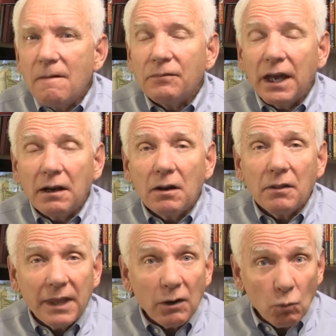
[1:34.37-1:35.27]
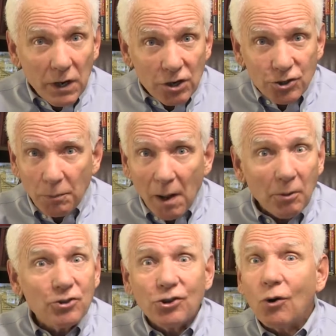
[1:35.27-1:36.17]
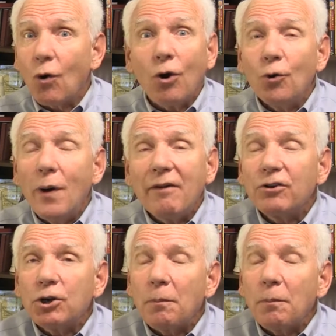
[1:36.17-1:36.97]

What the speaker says: that we as your publisher or whoever your